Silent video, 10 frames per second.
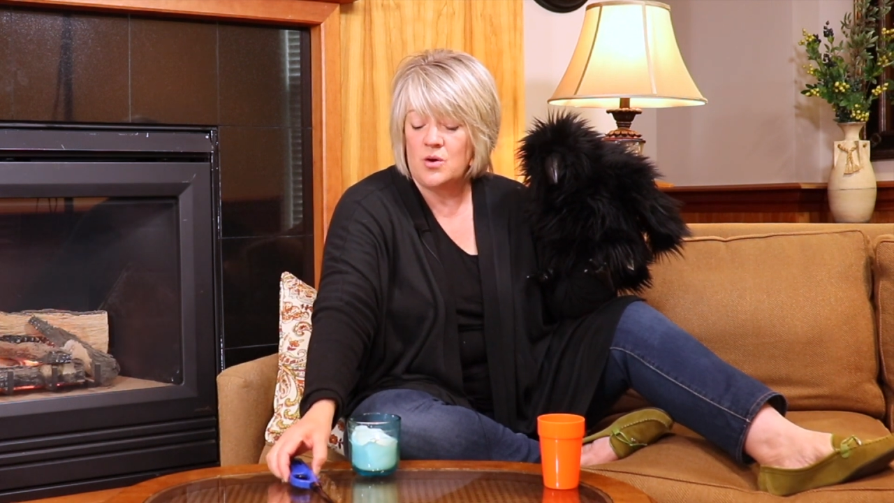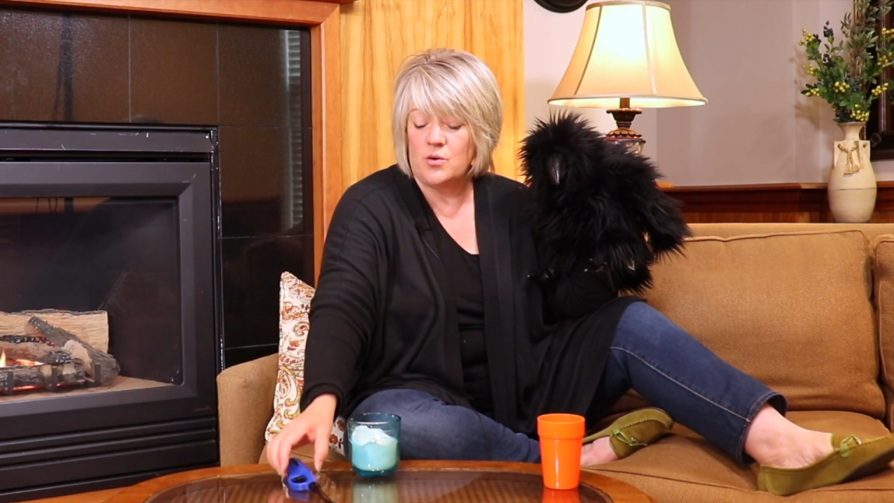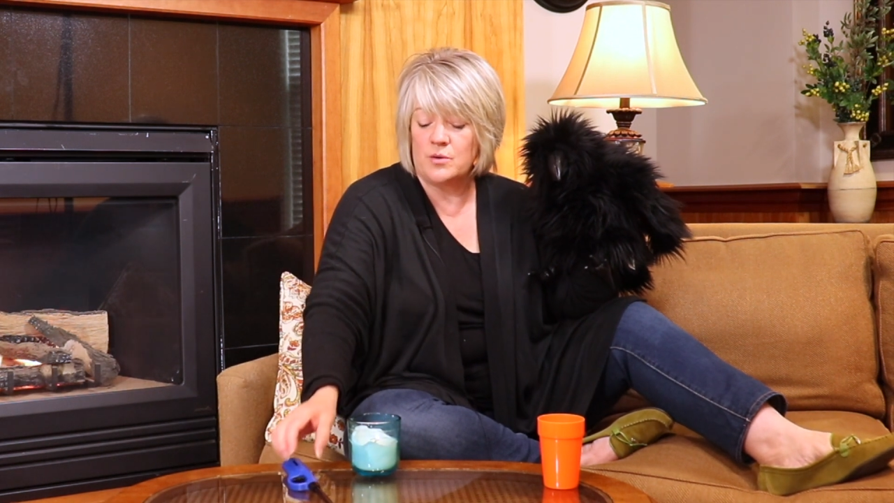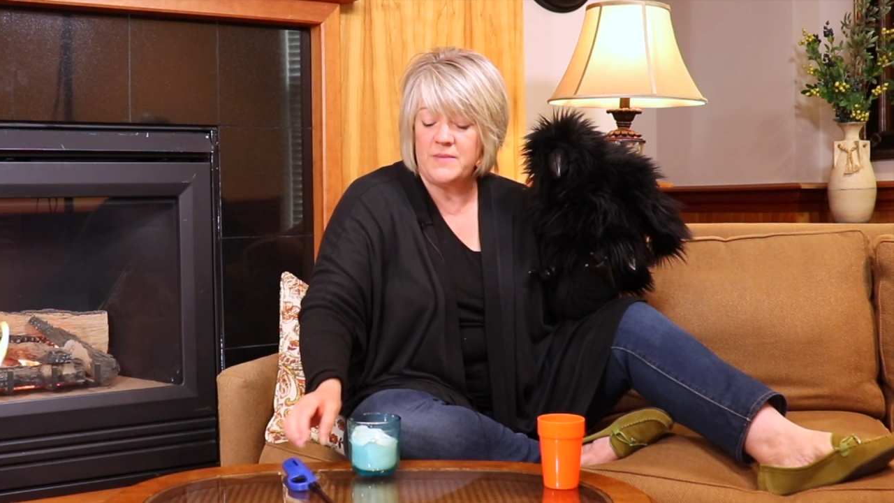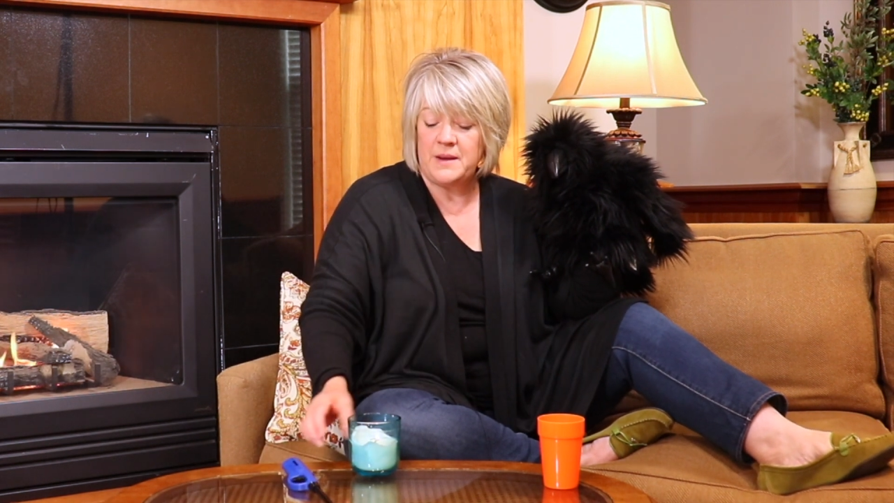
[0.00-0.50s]

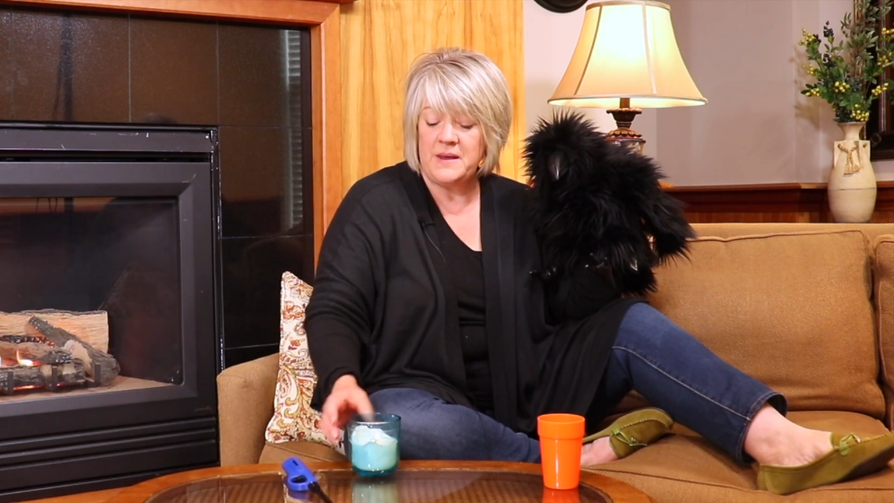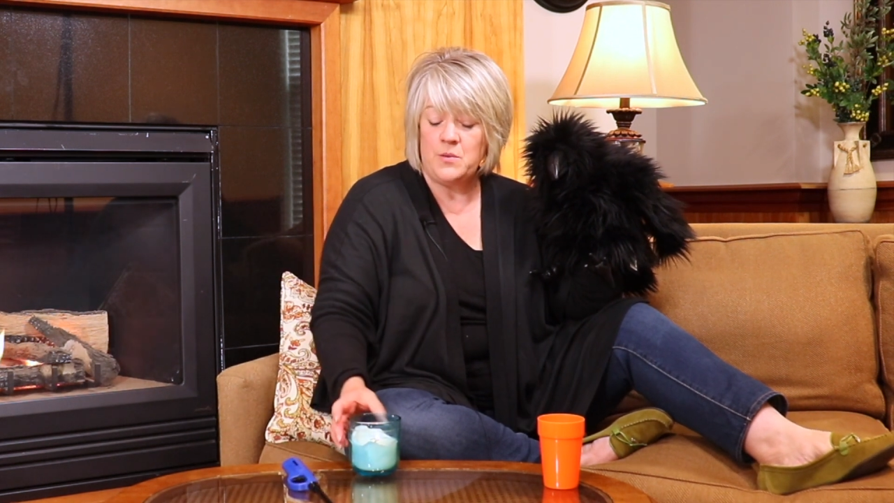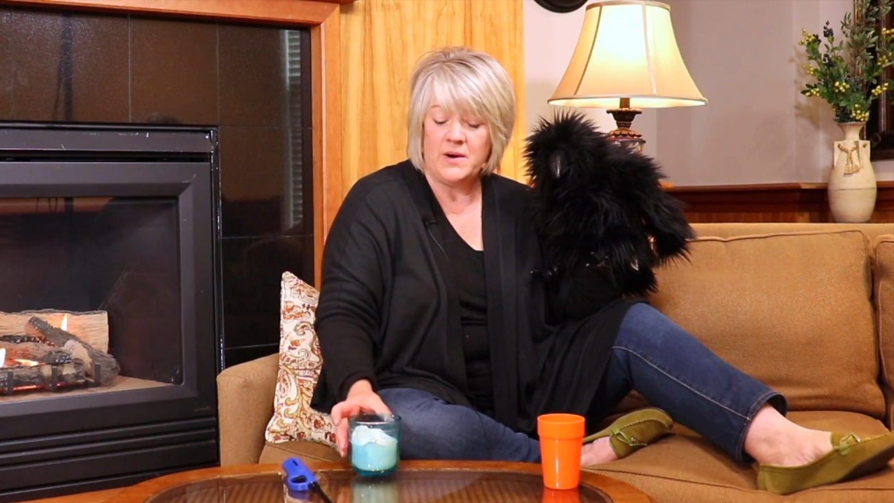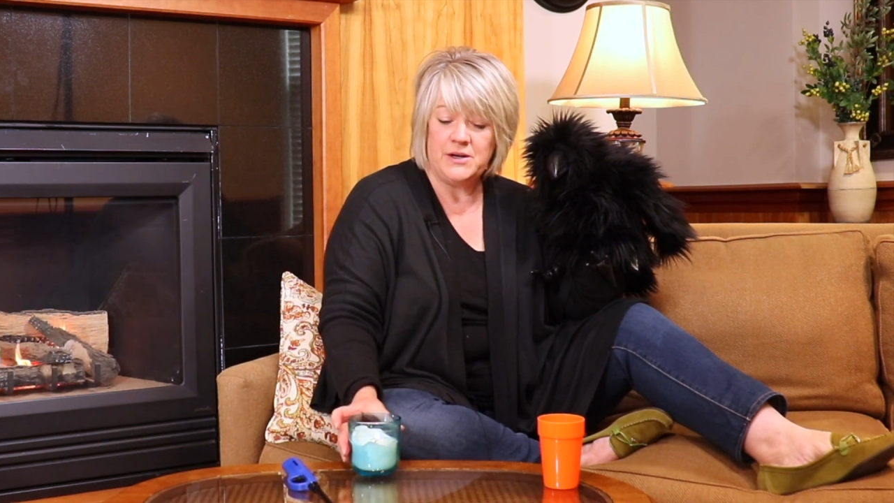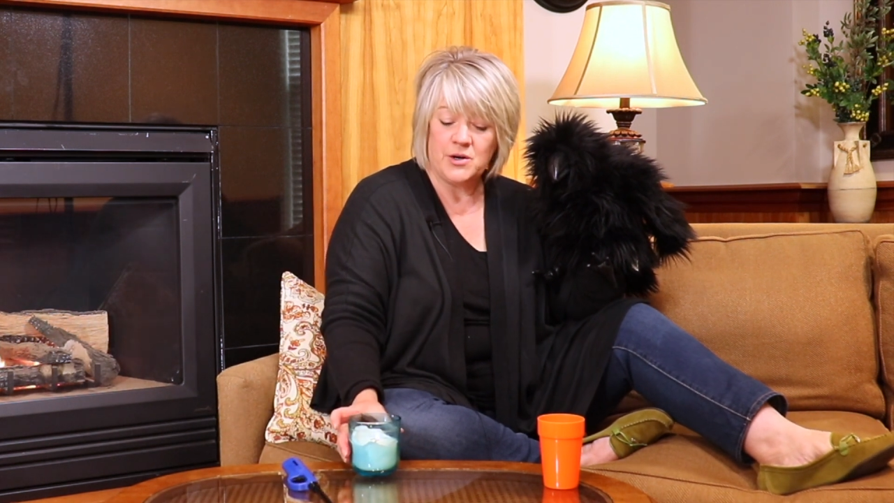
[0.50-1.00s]
or maybe
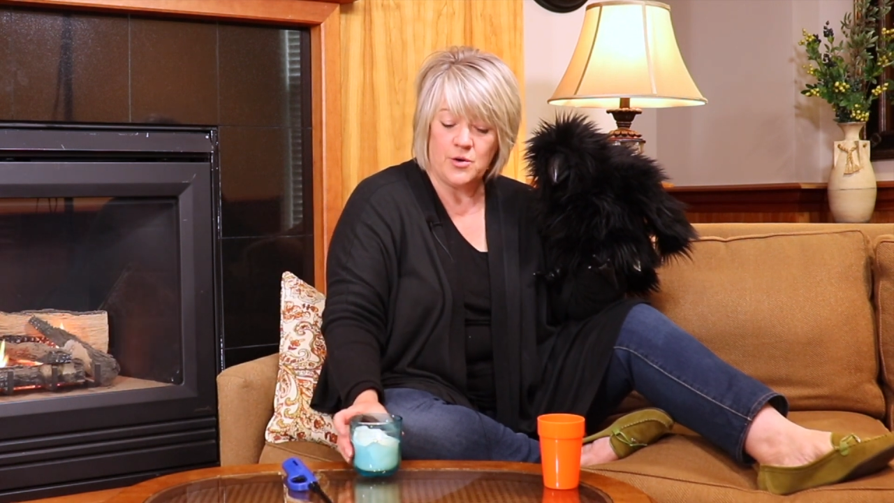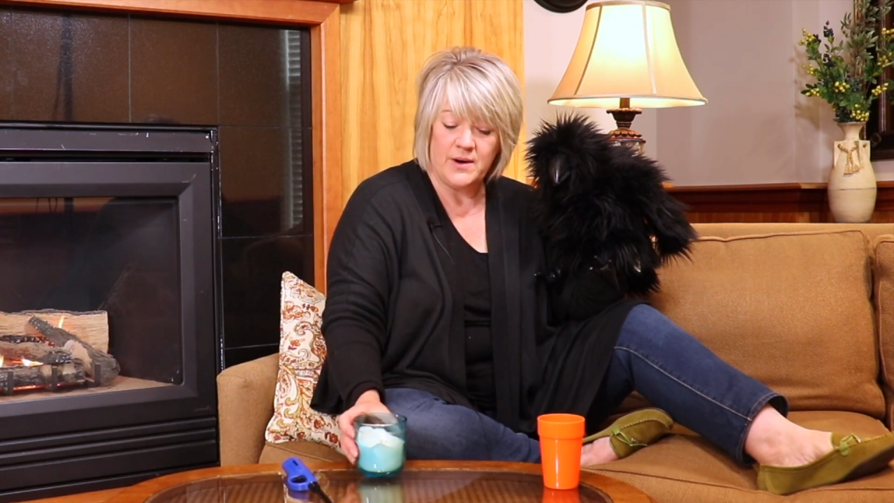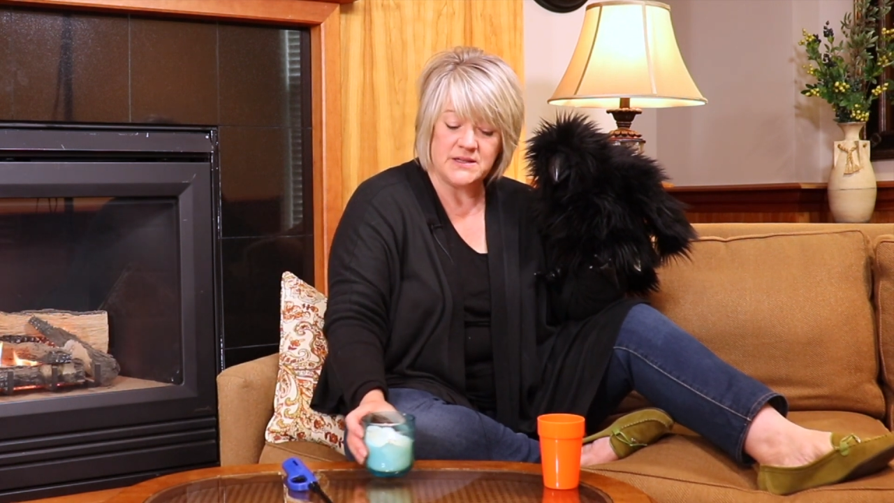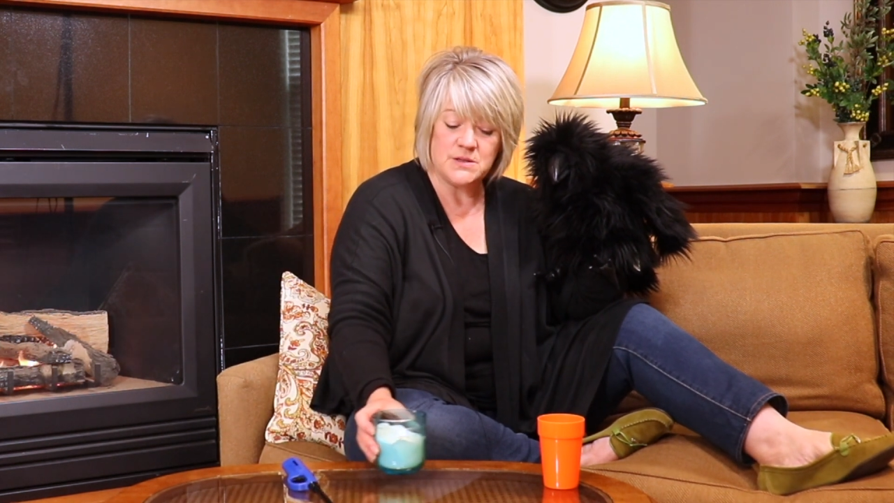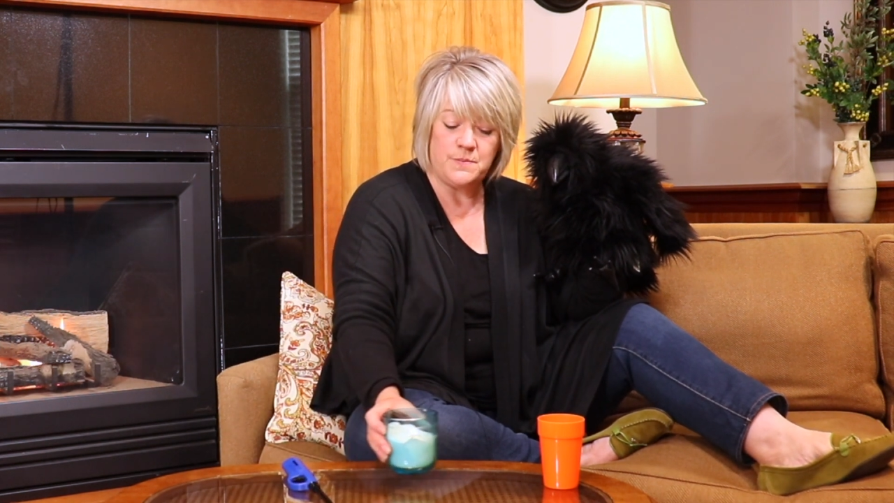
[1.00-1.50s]
when you're
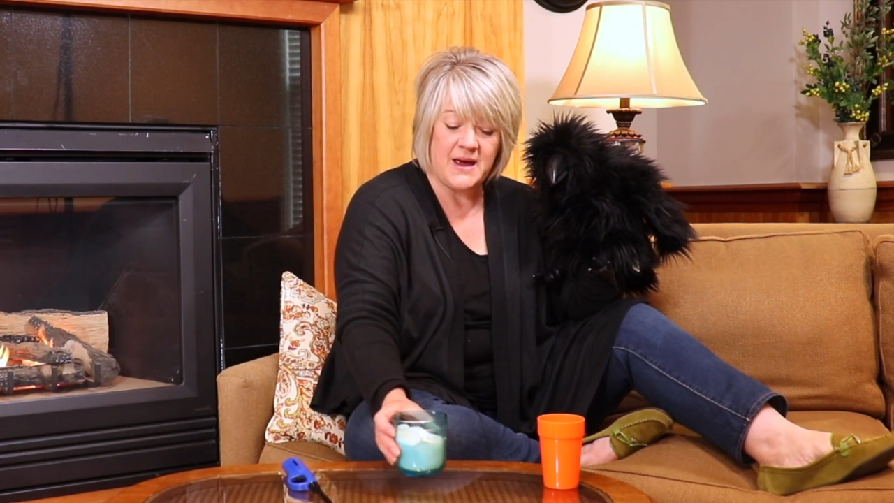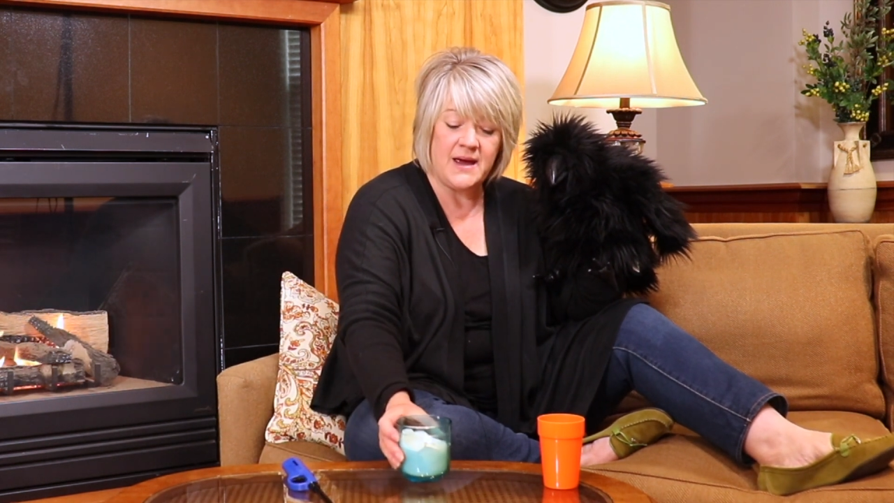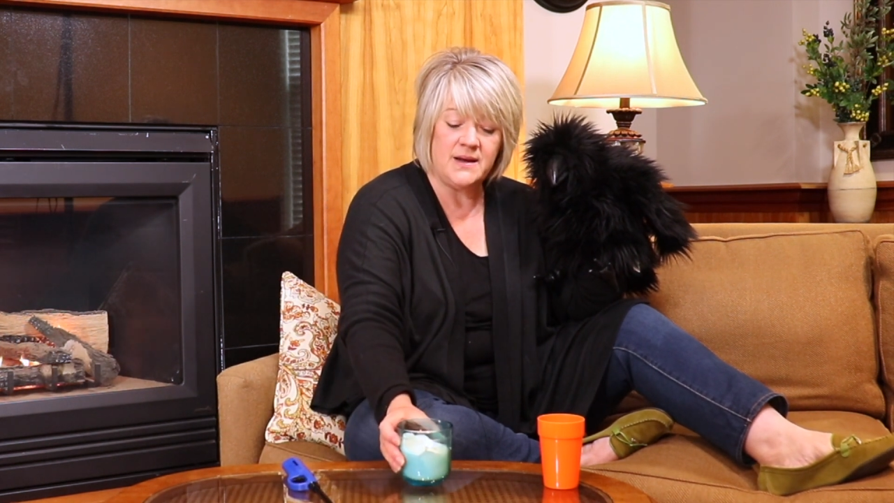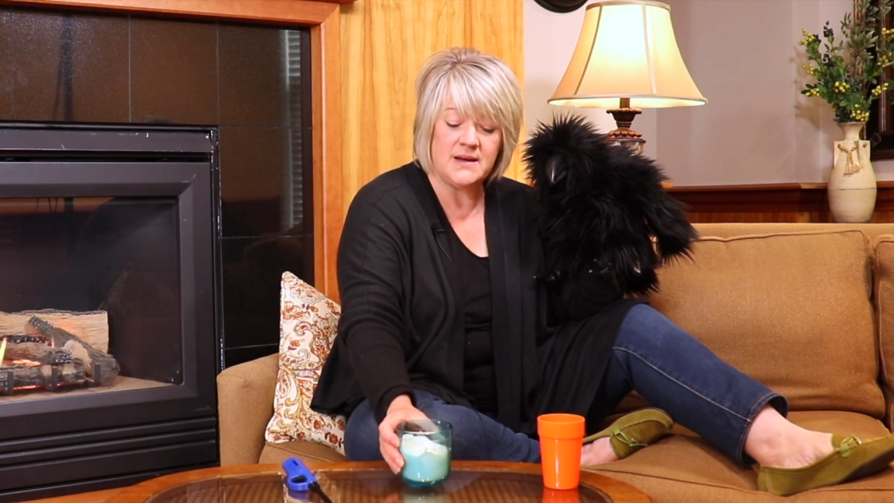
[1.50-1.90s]
going to bed